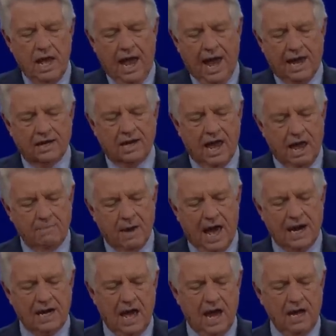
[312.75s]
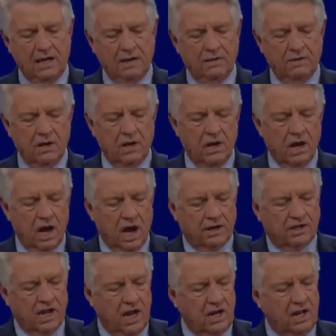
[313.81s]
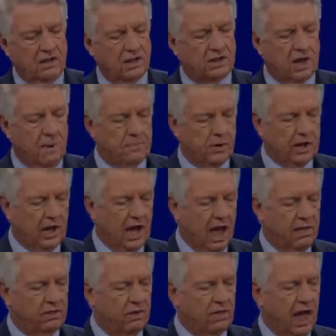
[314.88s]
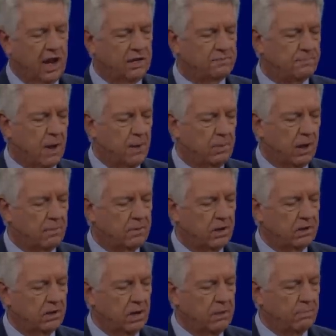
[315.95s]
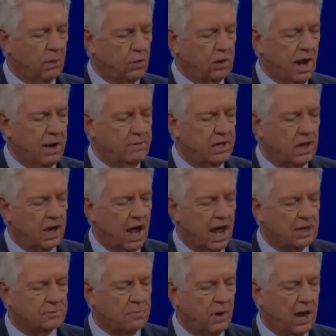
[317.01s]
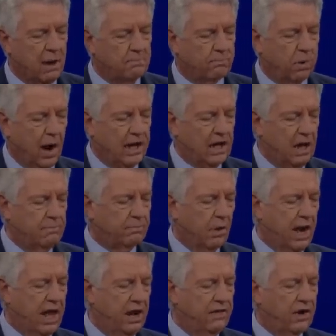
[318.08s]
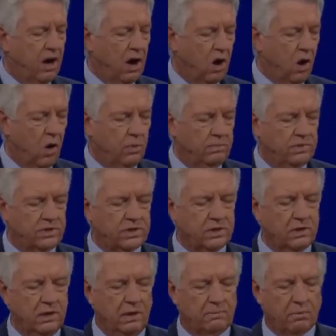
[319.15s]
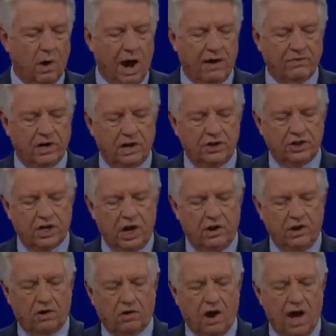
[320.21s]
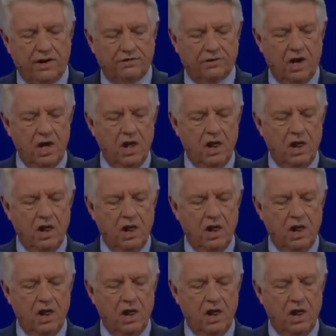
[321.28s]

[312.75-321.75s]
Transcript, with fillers: And day by day, attending the temple together, that is, publicly proclaiming the gospel, and breaking bread in their homes, privately sharing Christ,